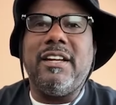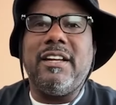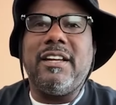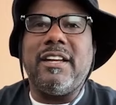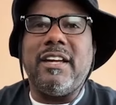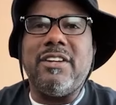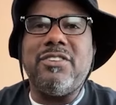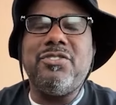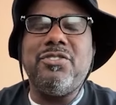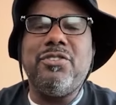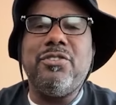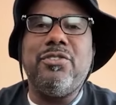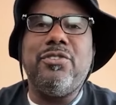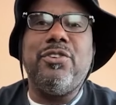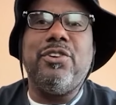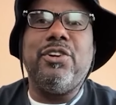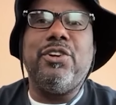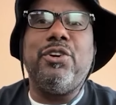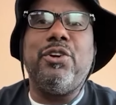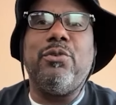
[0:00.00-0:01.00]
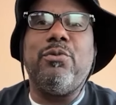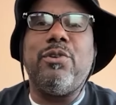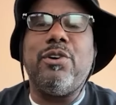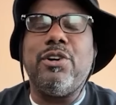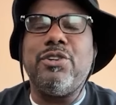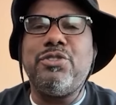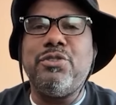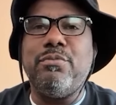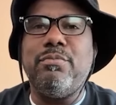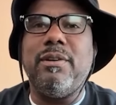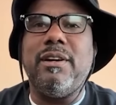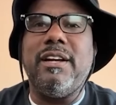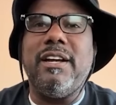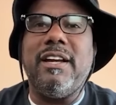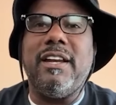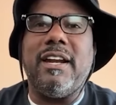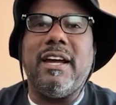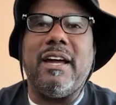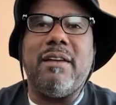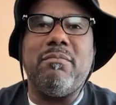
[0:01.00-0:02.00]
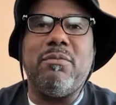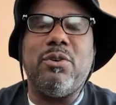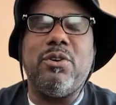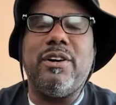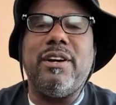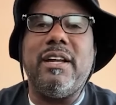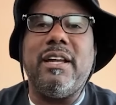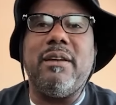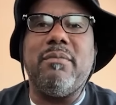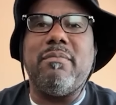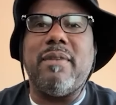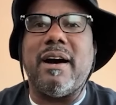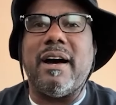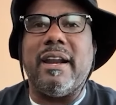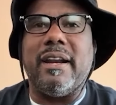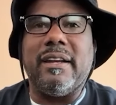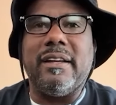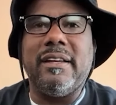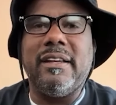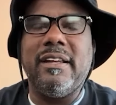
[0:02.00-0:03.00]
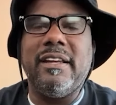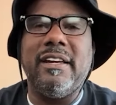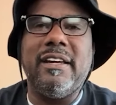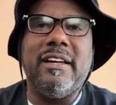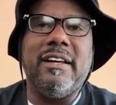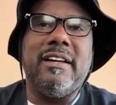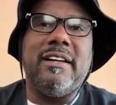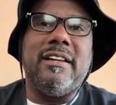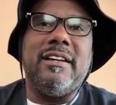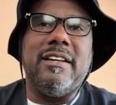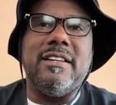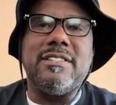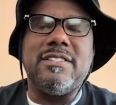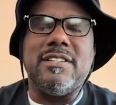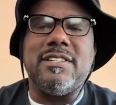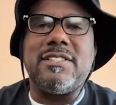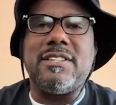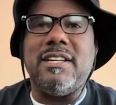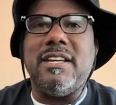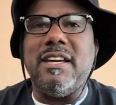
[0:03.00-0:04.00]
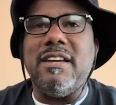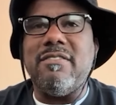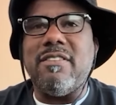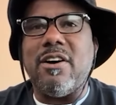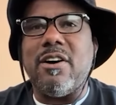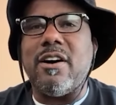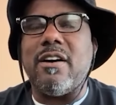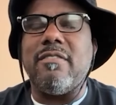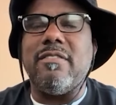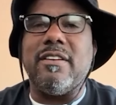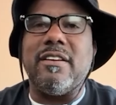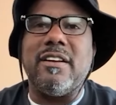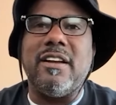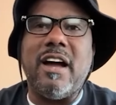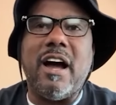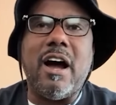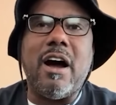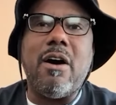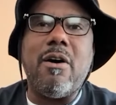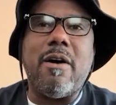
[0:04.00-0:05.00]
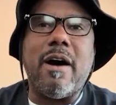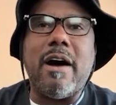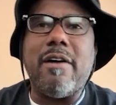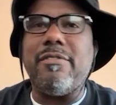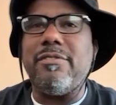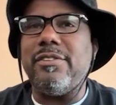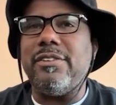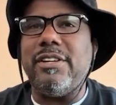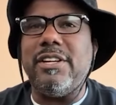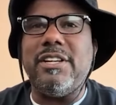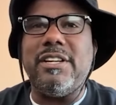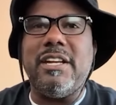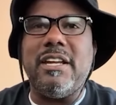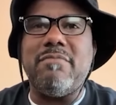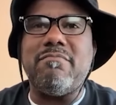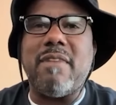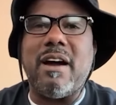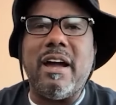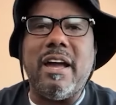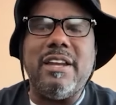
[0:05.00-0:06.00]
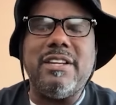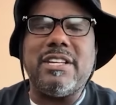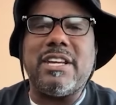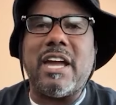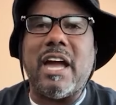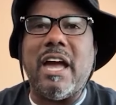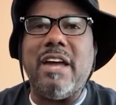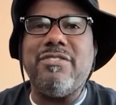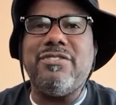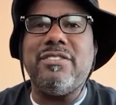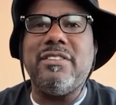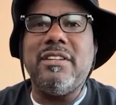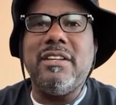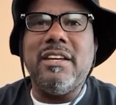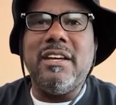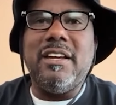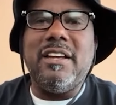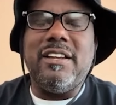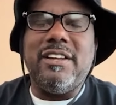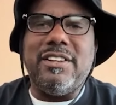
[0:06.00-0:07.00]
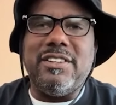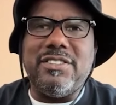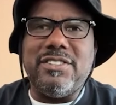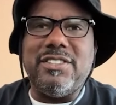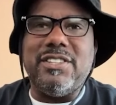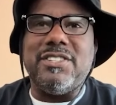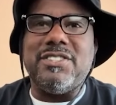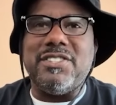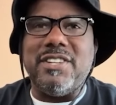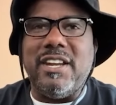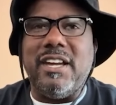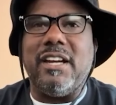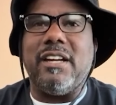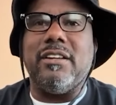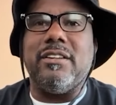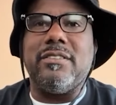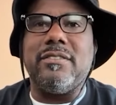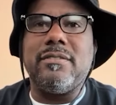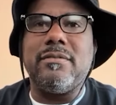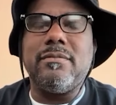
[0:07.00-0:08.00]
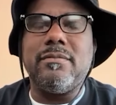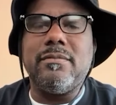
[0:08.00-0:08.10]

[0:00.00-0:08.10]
Guess who the, the, the ones who believe that more than anybody? Listen to Steve Harvey. Oh, I didn't get my education. It's niggas.